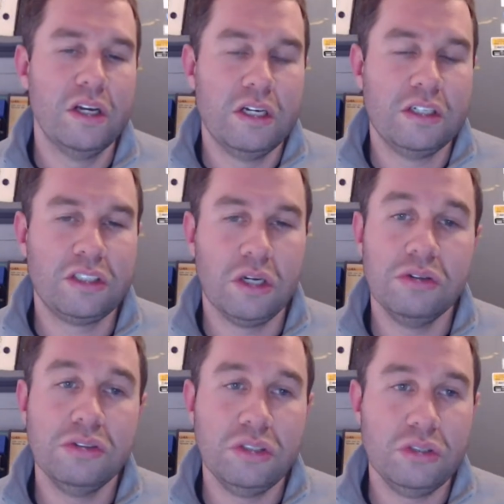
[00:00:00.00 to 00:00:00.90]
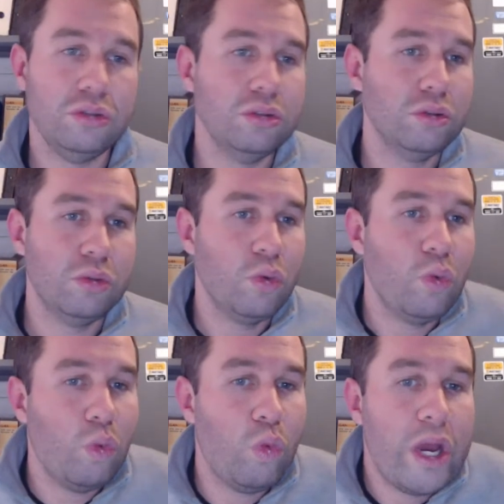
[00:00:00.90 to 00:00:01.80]
shows you
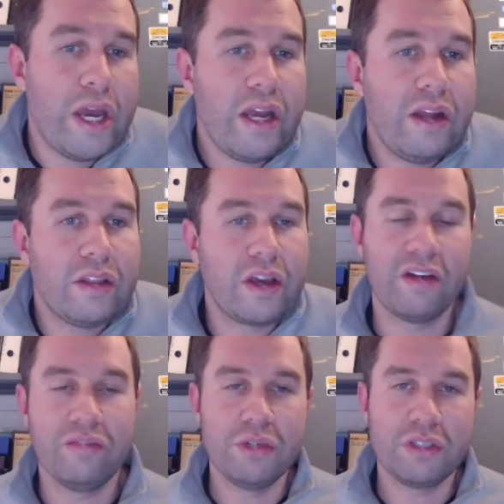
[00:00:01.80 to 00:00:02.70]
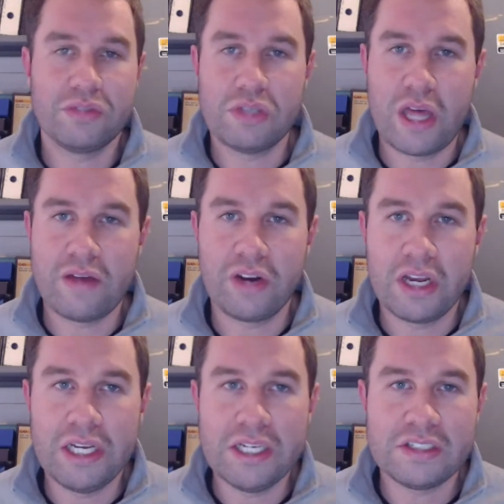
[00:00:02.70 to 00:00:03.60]
where the government of South
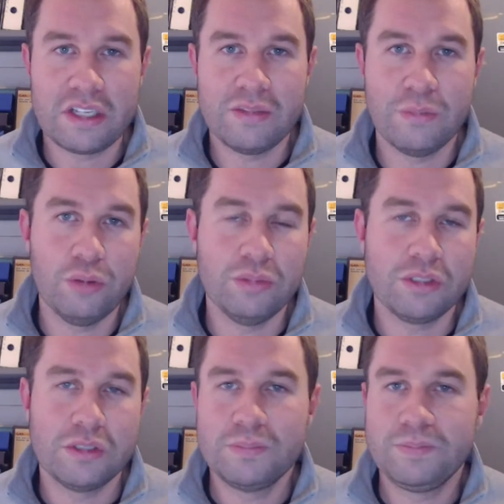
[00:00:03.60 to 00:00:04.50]
Africa is at the moment.